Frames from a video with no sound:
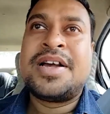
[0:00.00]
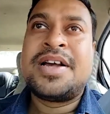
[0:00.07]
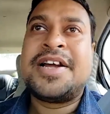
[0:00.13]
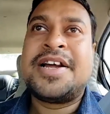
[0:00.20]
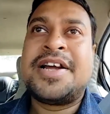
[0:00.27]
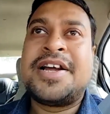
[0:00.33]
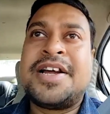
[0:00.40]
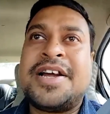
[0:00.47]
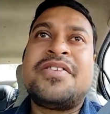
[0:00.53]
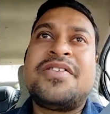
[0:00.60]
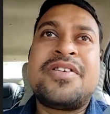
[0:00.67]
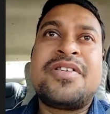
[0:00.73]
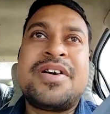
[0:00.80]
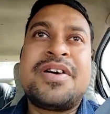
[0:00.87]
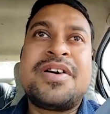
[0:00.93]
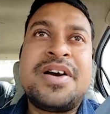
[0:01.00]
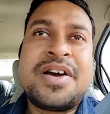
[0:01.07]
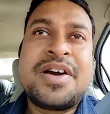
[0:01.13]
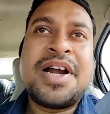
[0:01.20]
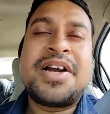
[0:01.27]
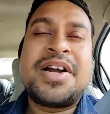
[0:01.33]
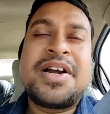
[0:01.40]
It is a
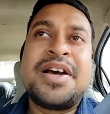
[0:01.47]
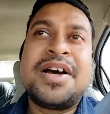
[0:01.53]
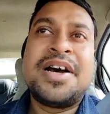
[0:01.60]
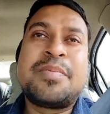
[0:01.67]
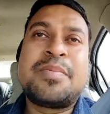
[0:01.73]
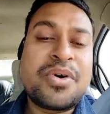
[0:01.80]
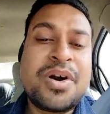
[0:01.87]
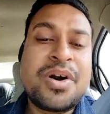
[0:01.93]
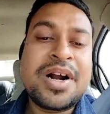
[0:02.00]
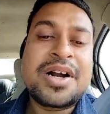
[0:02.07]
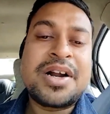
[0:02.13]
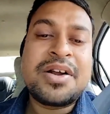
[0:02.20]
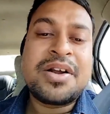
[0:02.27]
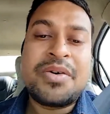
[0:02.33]
great product.